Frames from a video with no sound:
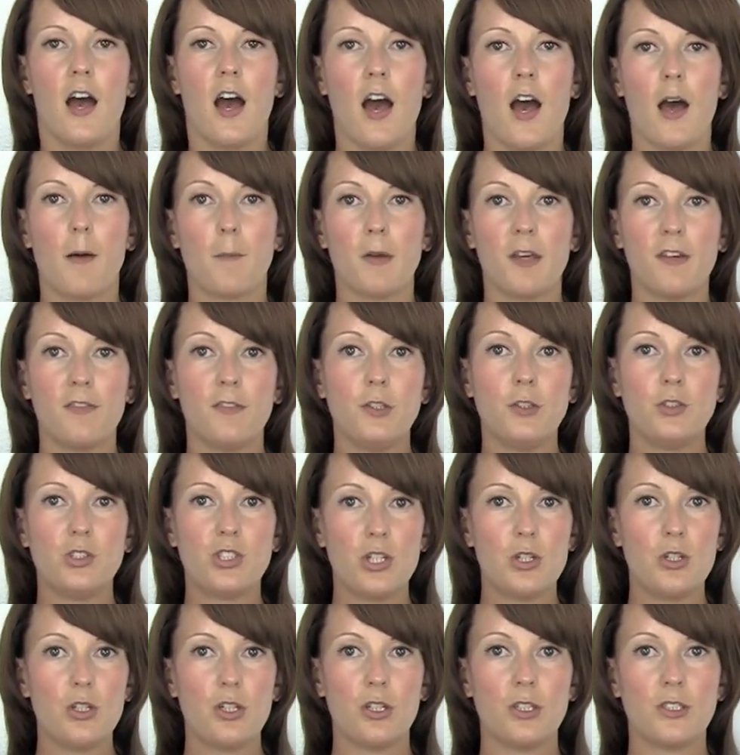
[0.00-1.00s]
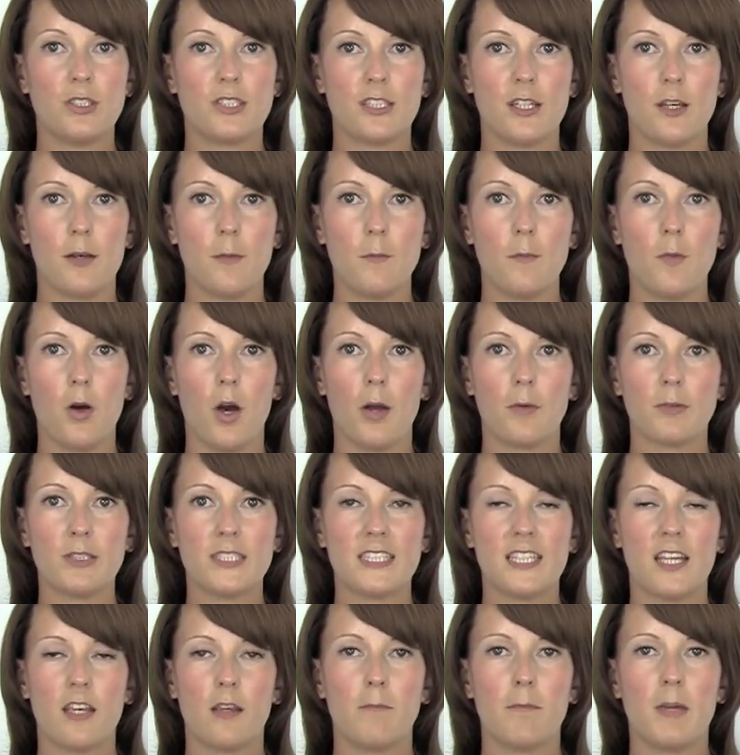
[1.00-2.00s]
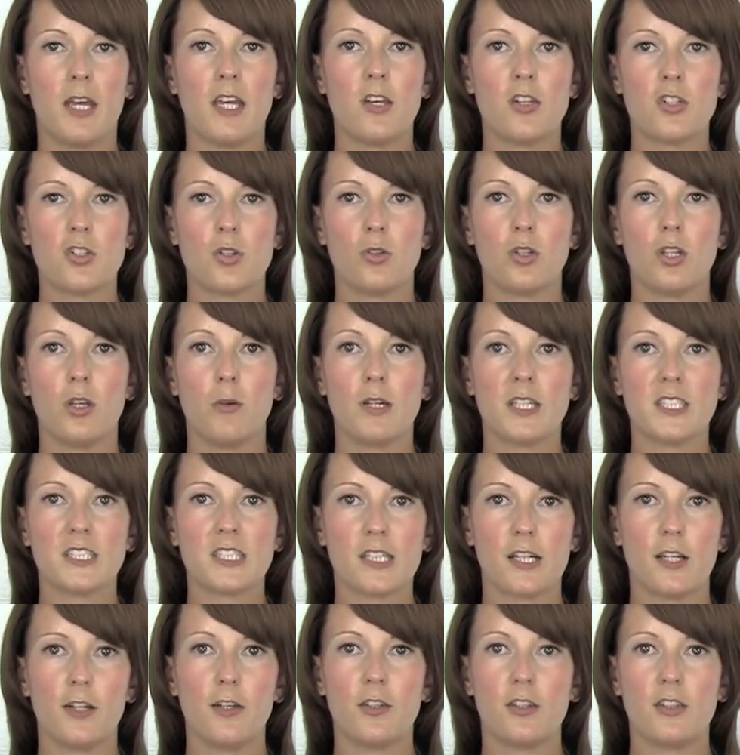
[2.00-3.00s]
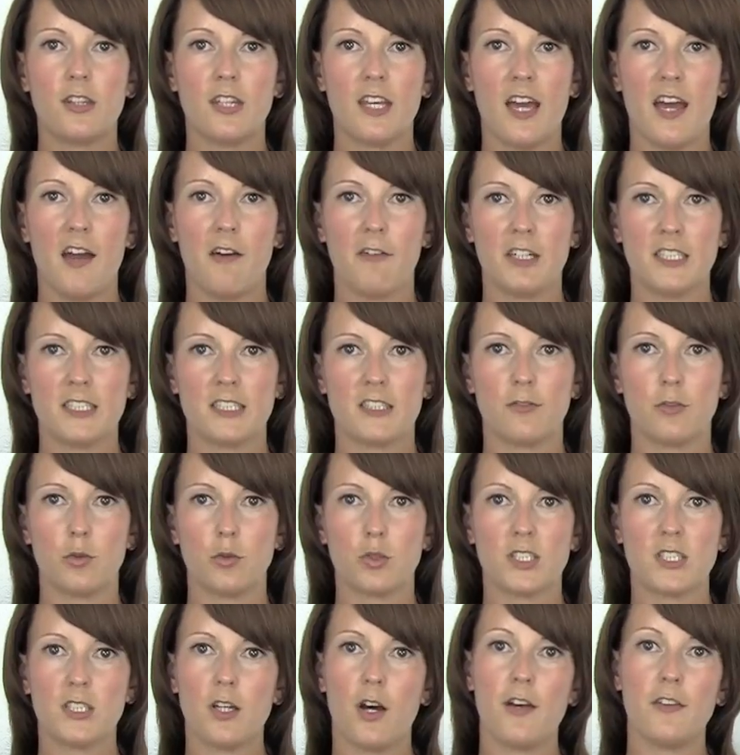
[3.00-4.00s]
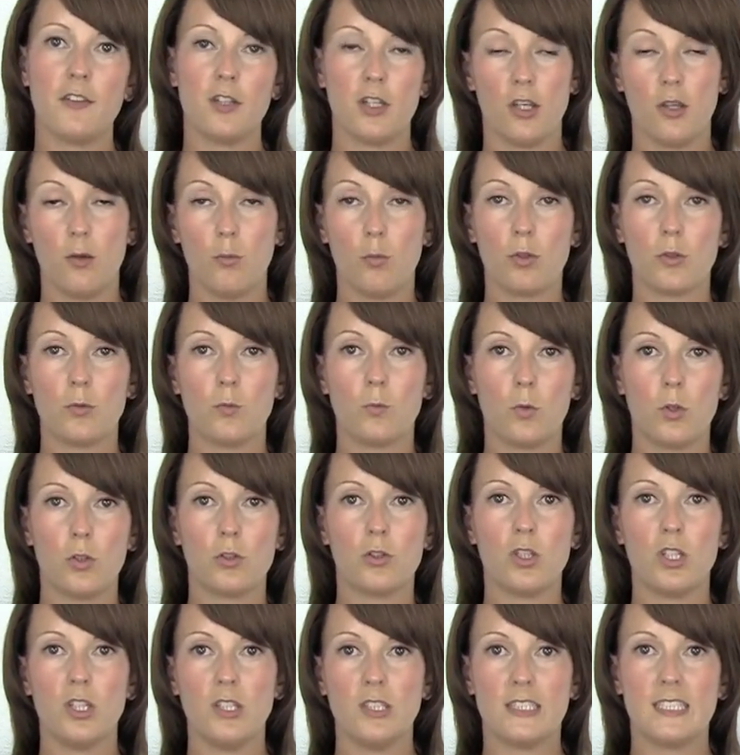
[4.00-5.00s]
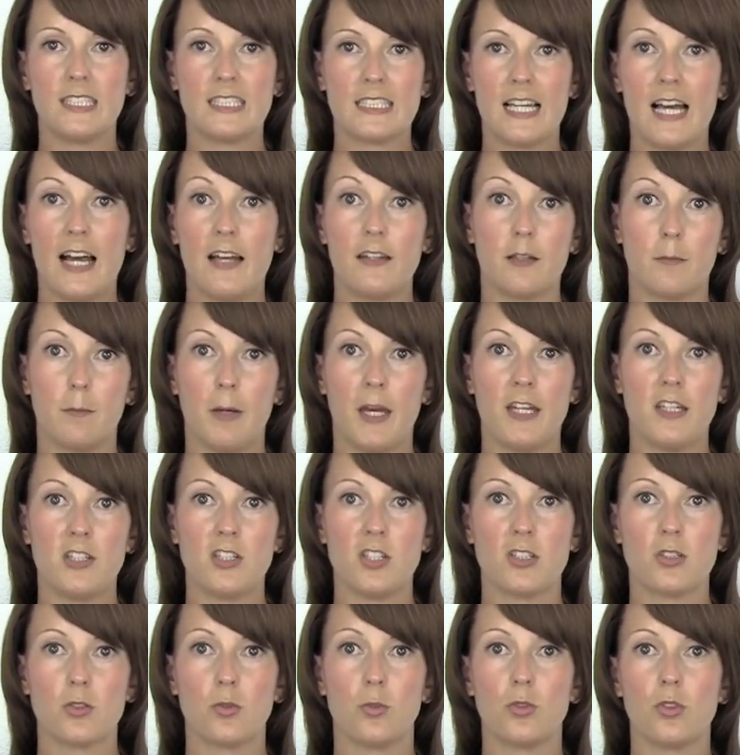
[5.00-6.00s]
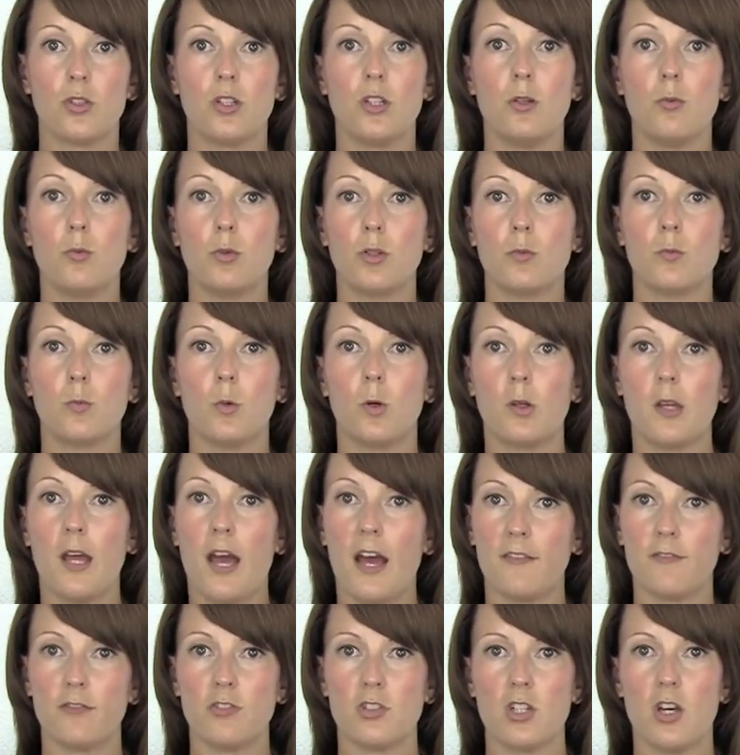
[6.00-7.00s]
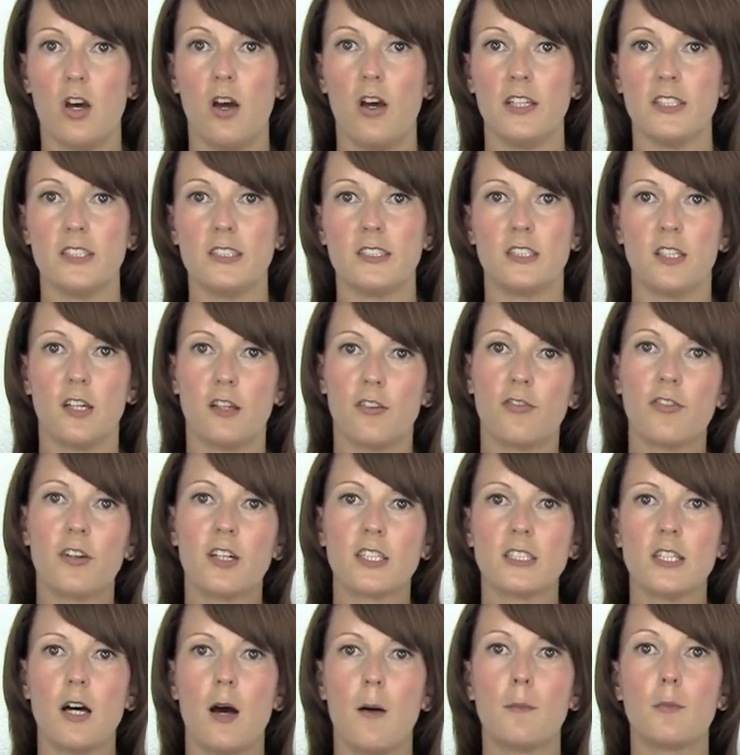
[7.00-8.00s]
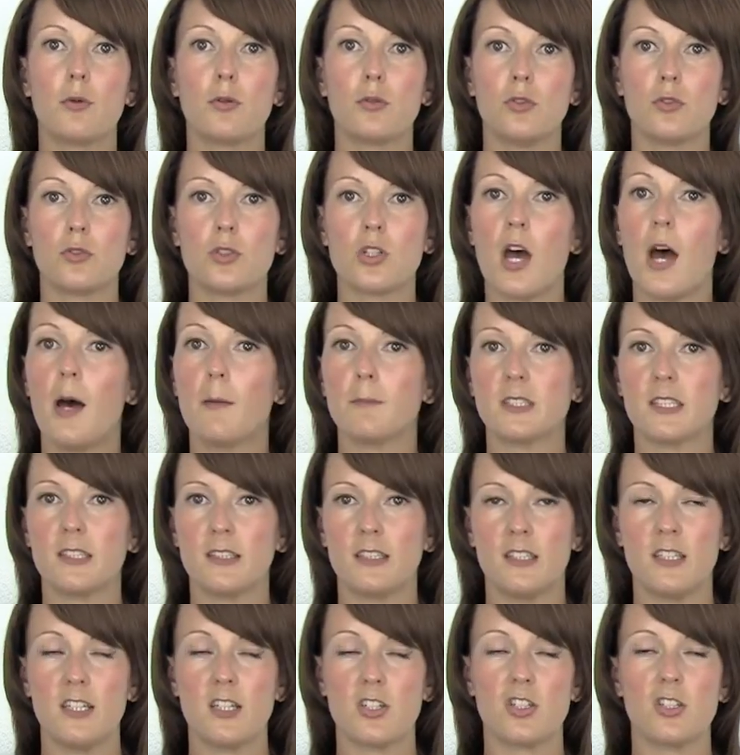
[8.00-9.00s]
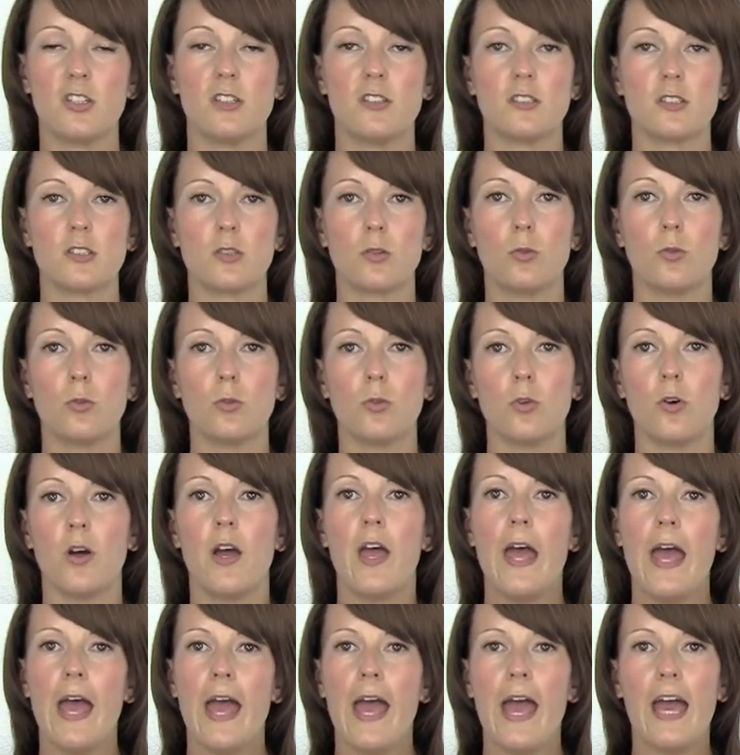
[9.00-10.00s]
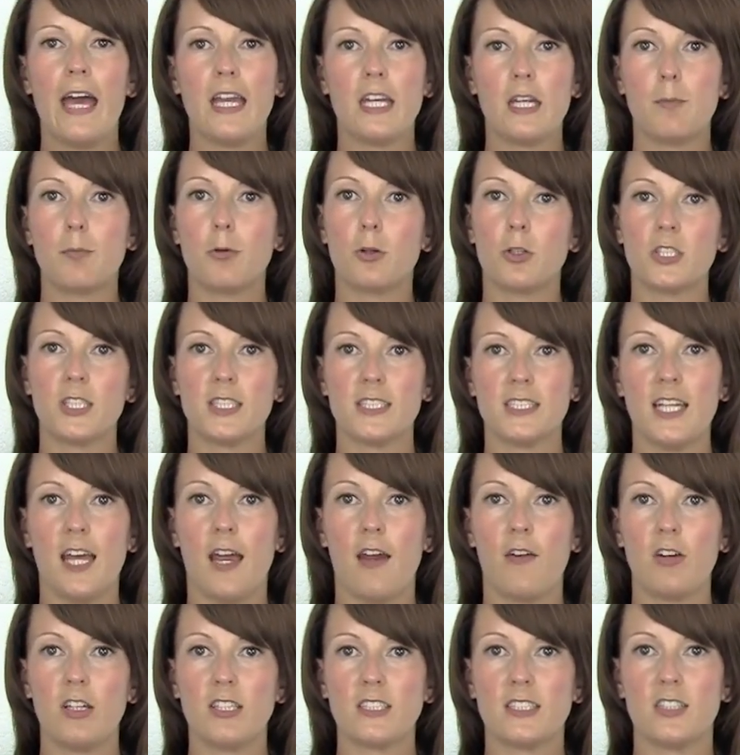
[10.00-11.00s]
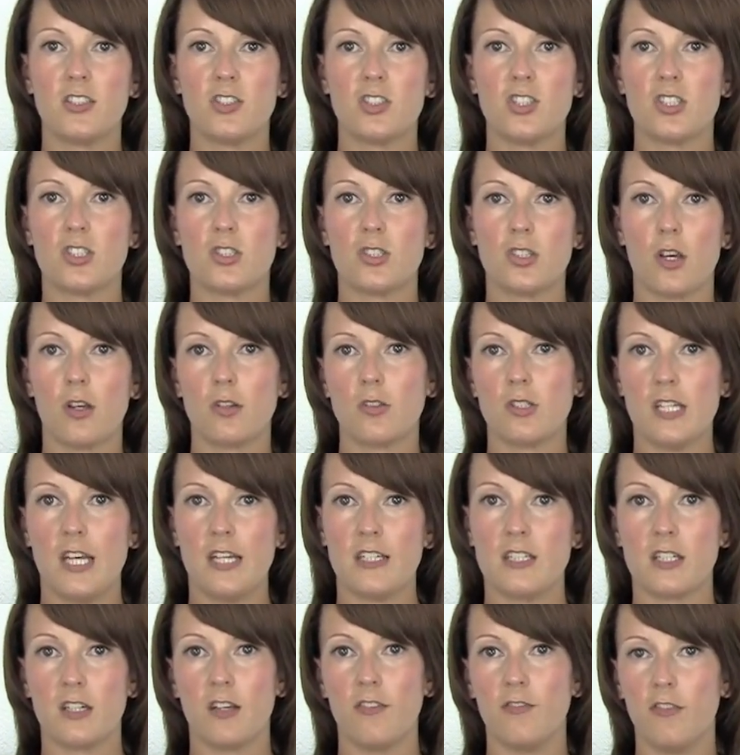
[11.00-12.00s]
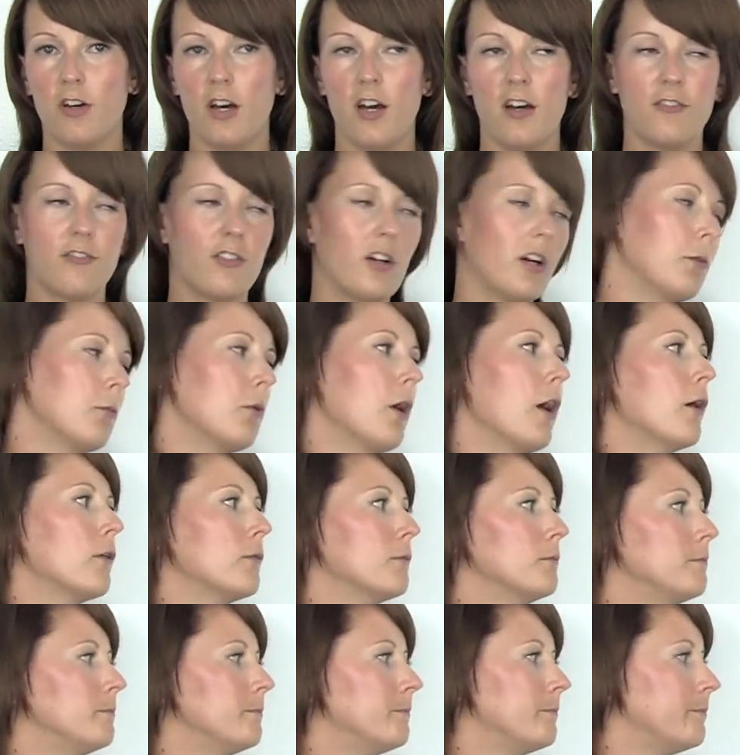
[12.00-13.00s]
If you do use them, I would say make sure you exclude the areas of your site that you wouldn't want used as landing pages or that you wouldn't want advertised. So, for example, your terms and conditions or any product areas that just don't tend to convert very well.